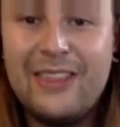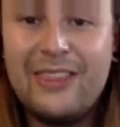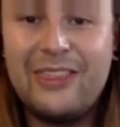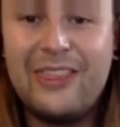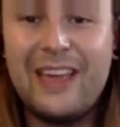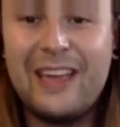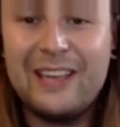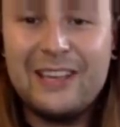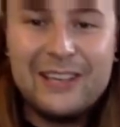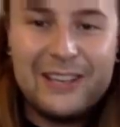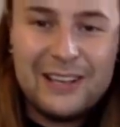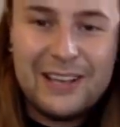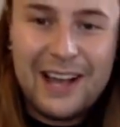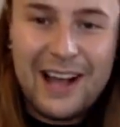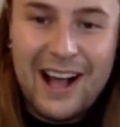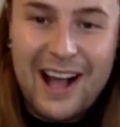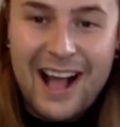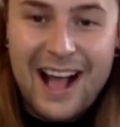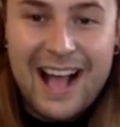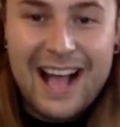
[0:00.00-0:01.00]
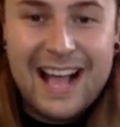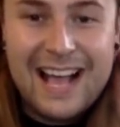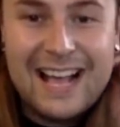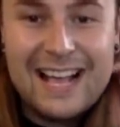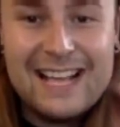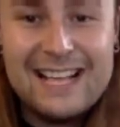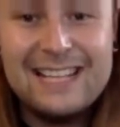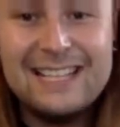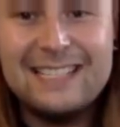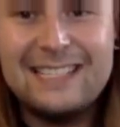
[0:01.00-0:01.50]
Thank you,
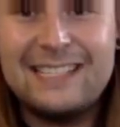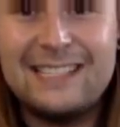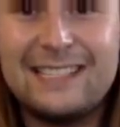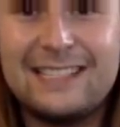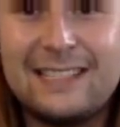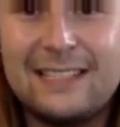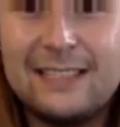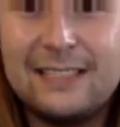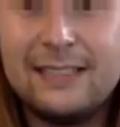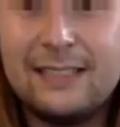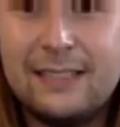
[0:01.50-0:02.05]
guys.